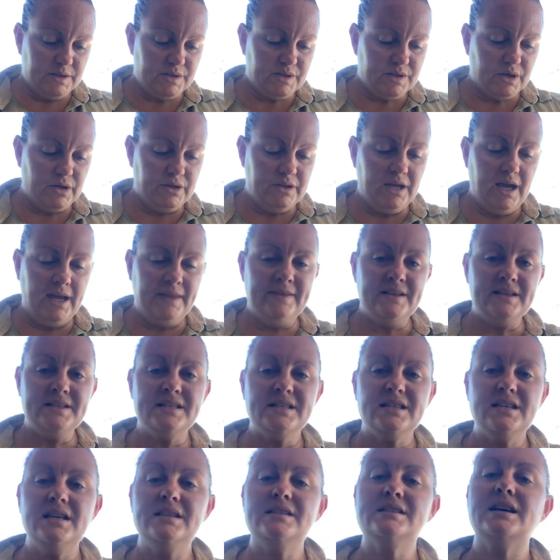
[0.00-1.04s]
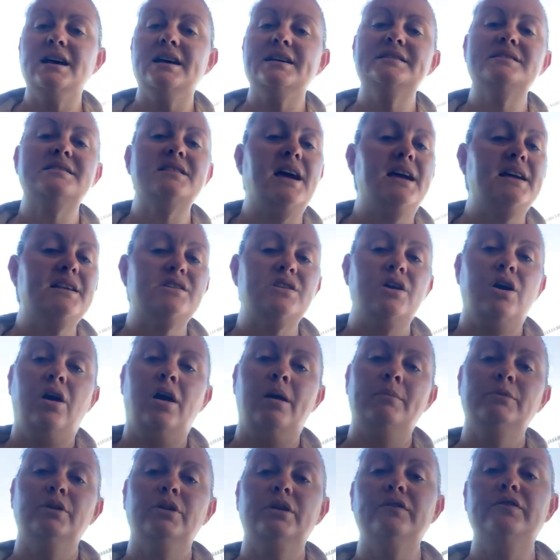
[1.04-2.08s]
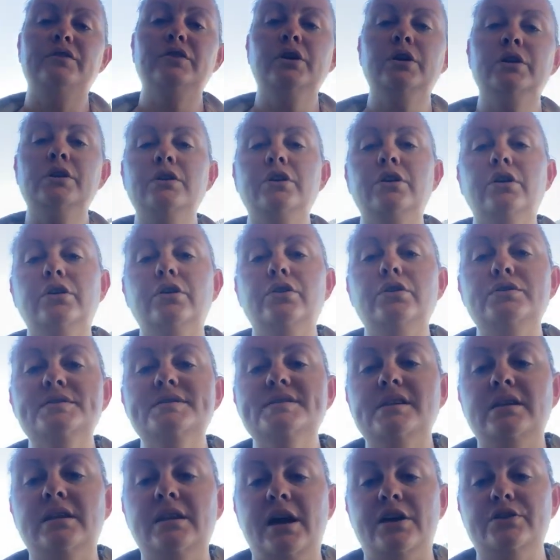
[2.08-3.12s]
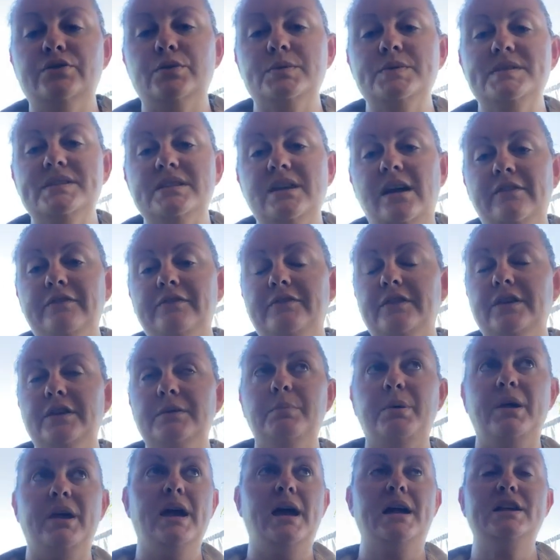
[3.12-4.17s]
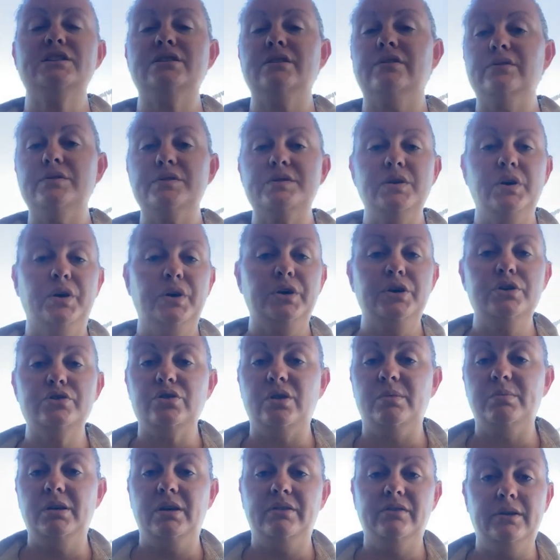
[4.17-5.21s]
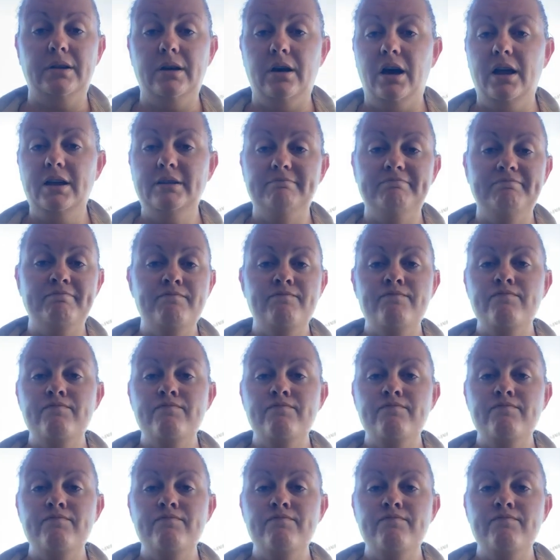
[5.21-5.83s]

It does take time. Look, if you're going to use the natural stuff, your pH level is not going to drop overnight.